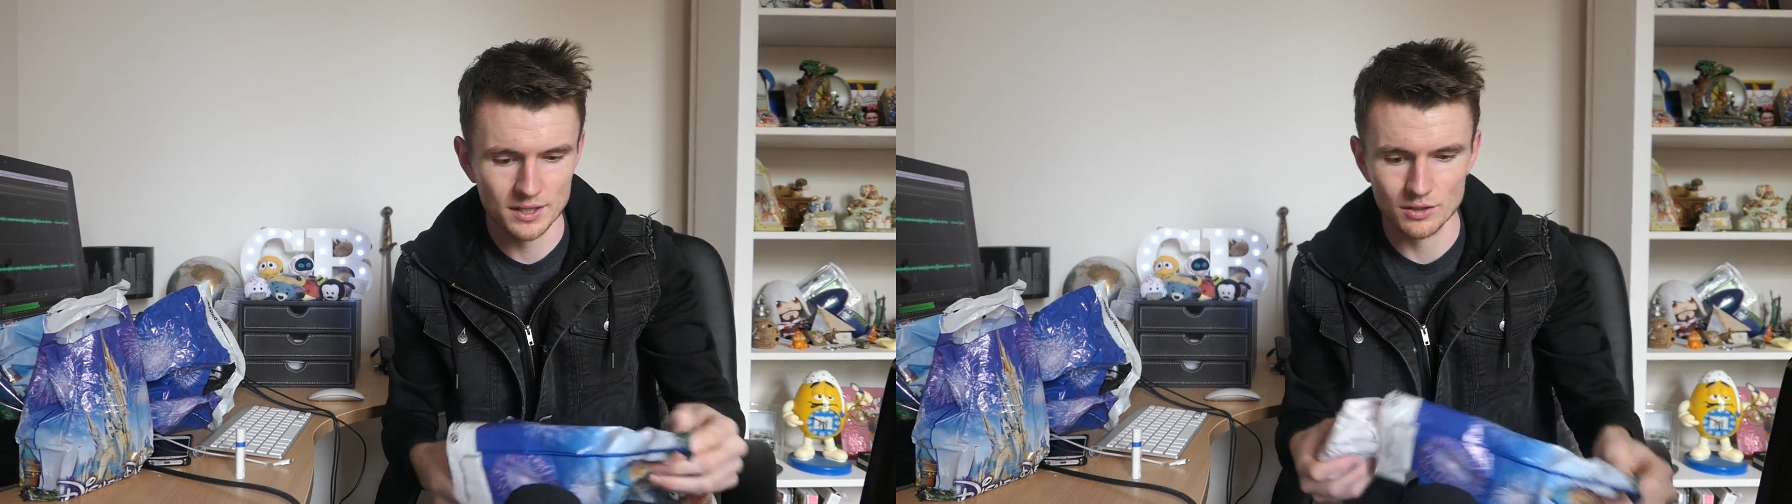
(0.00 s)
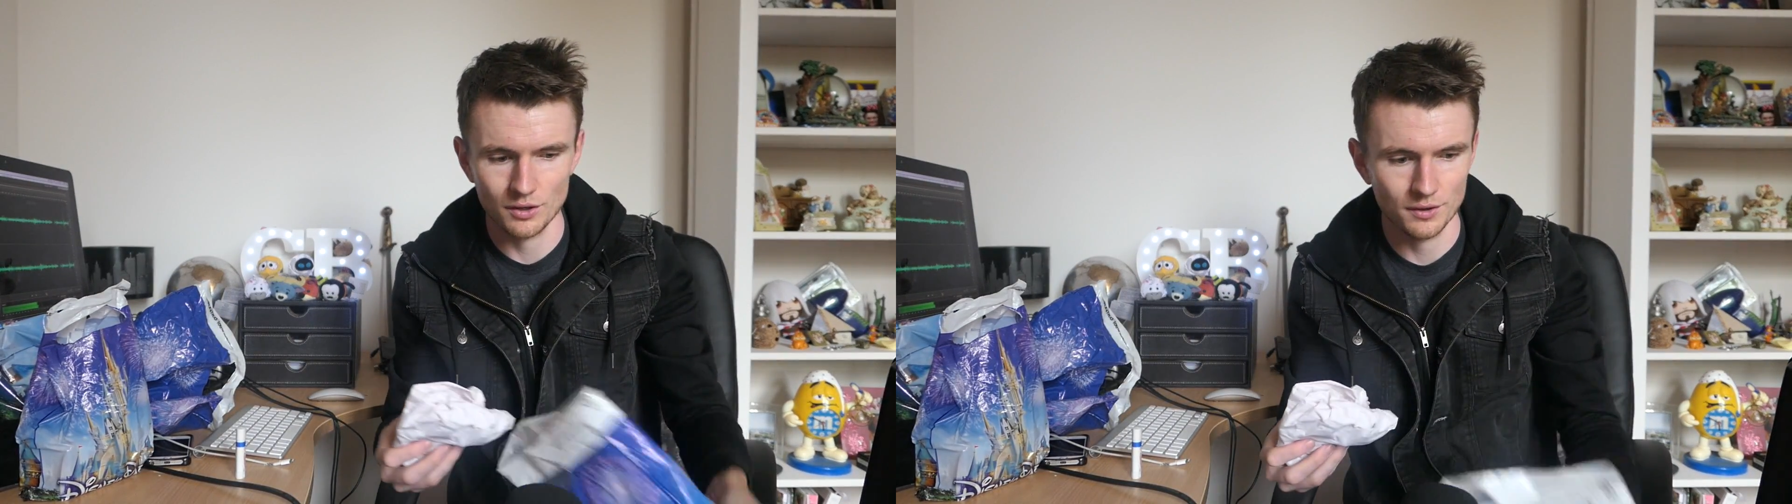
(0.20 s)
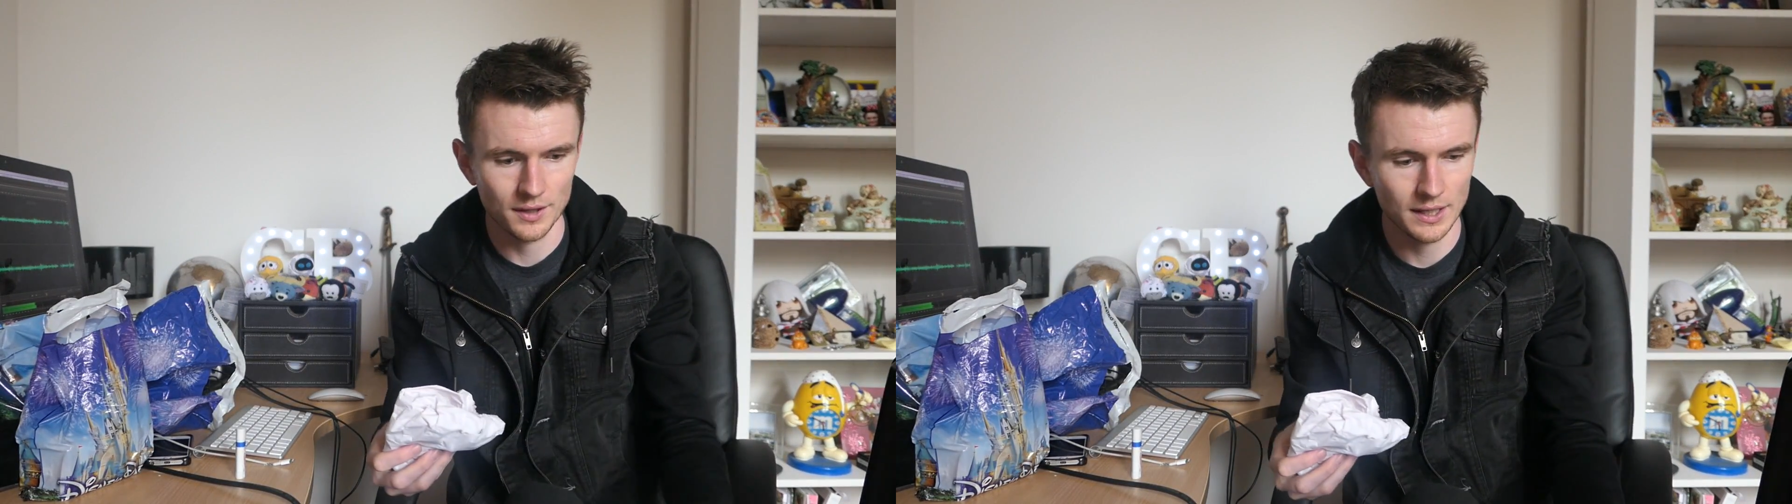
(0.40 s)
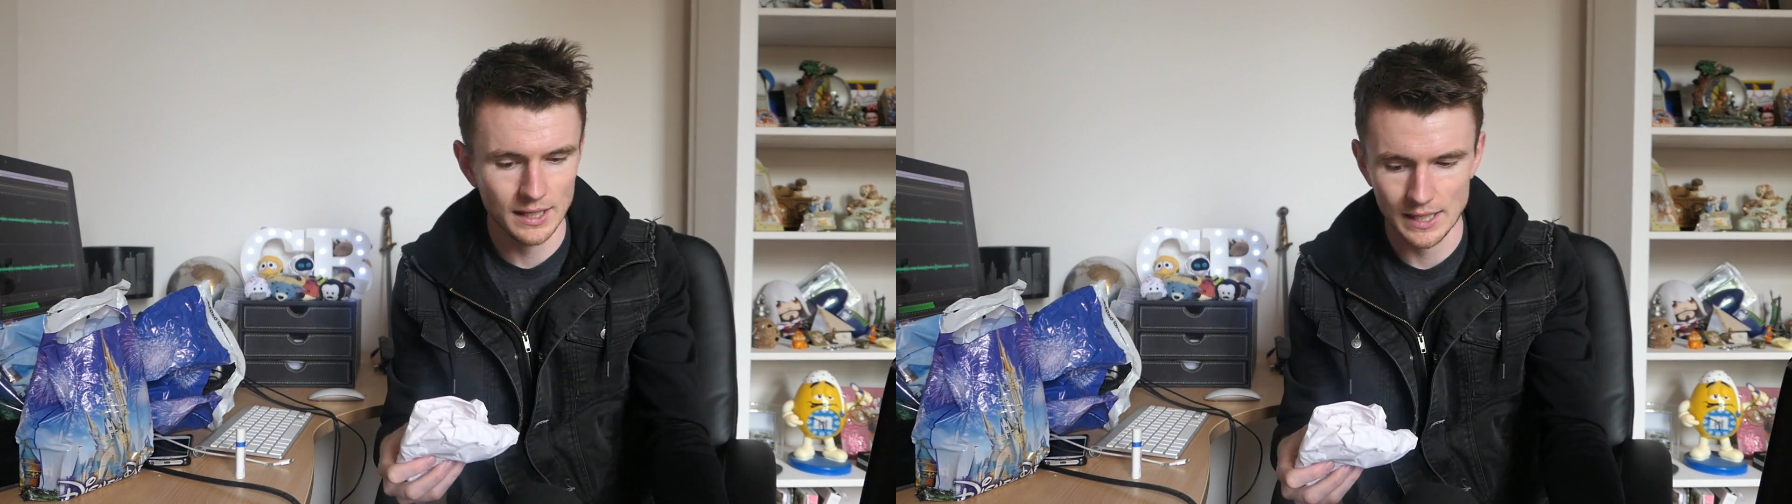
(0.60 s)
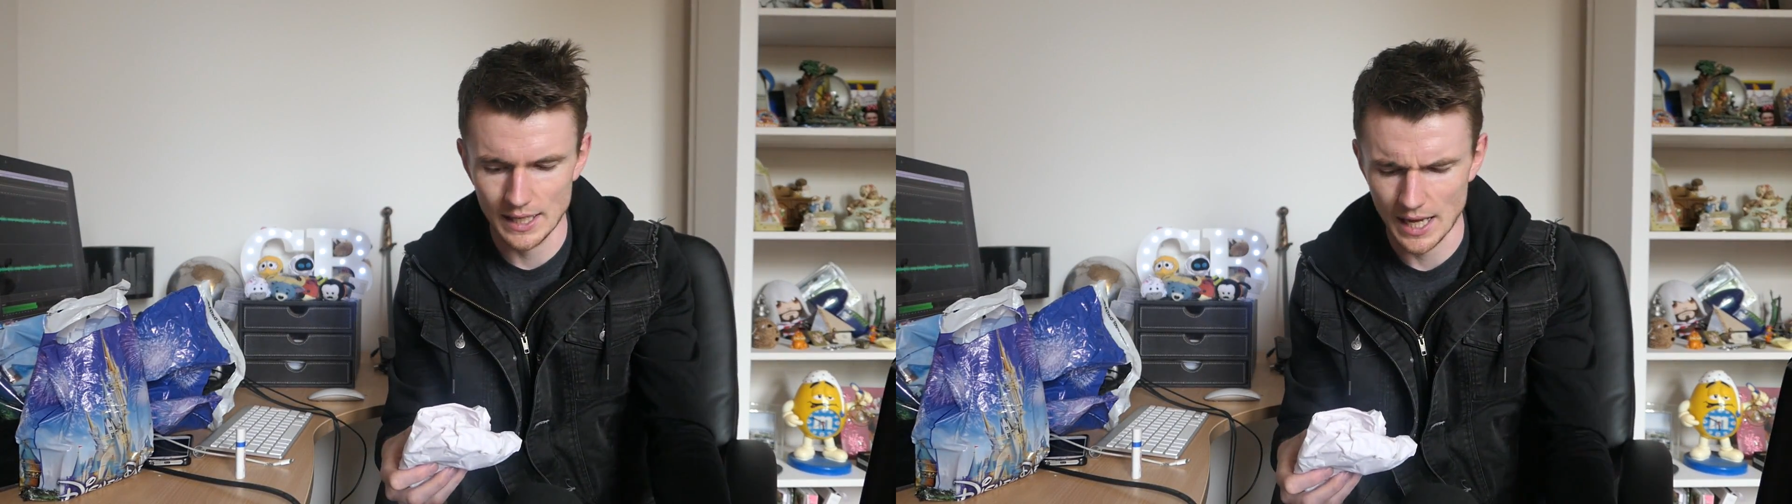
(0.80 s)
I got this on
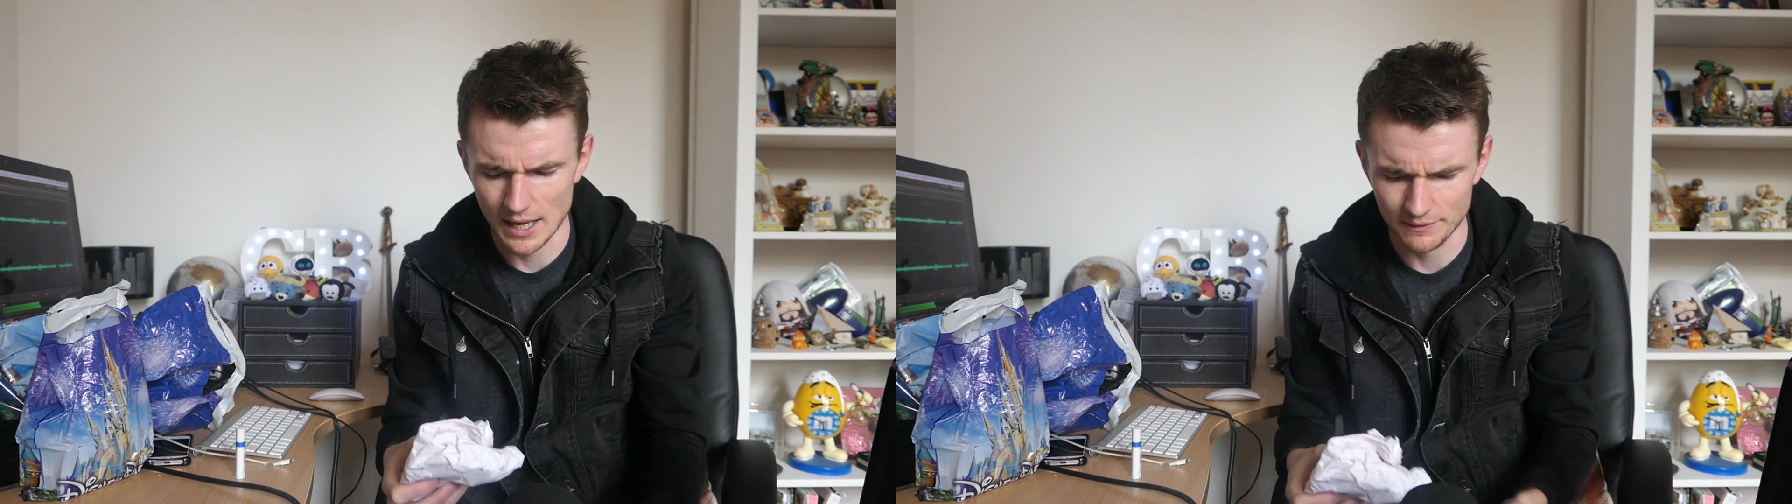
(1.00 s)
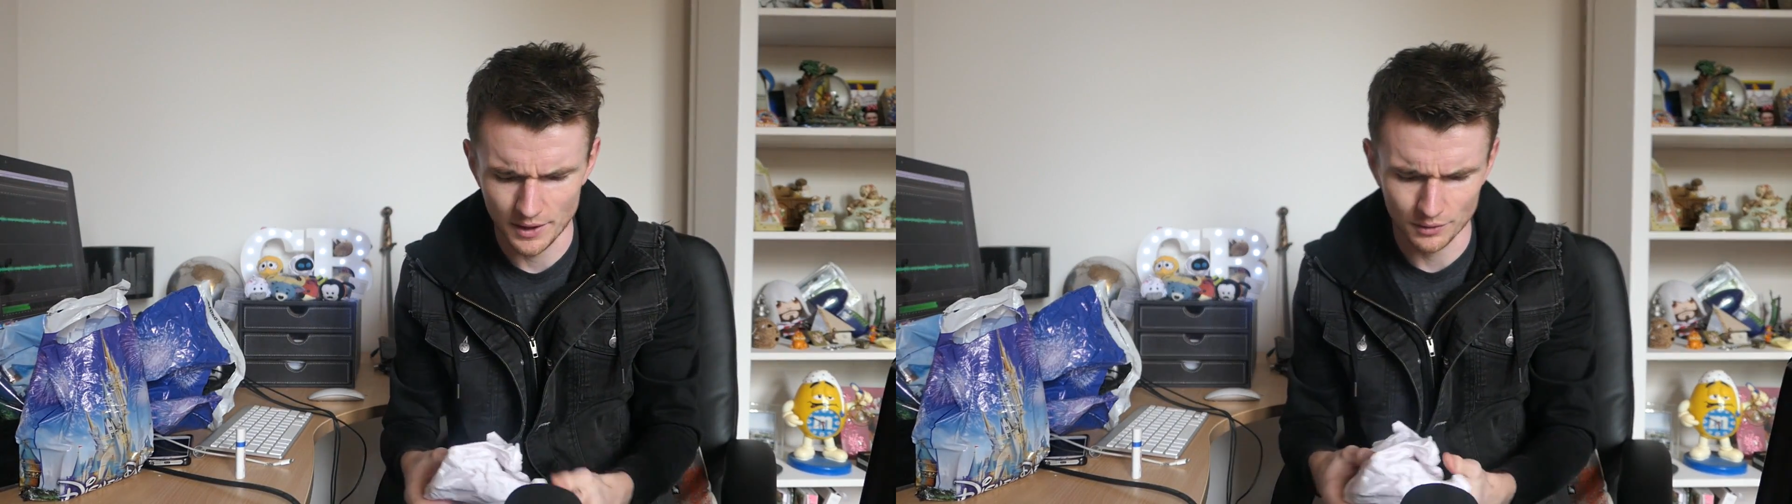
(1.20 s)
the